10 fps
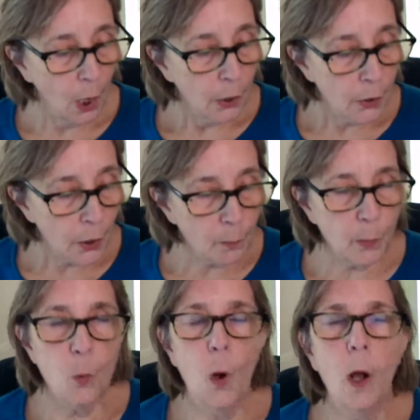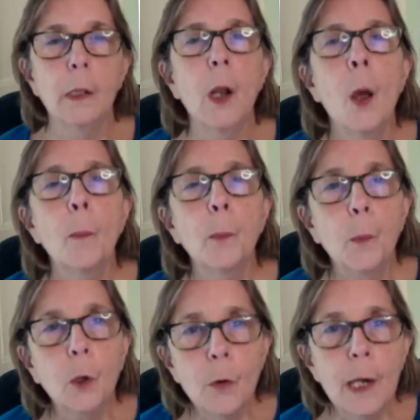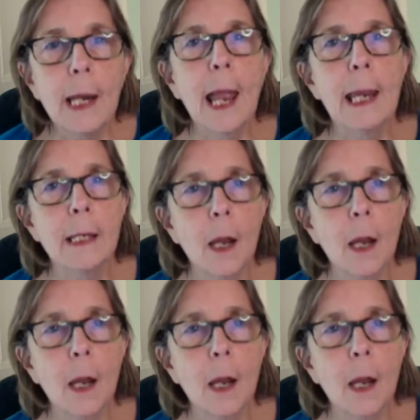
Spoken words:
Number one, create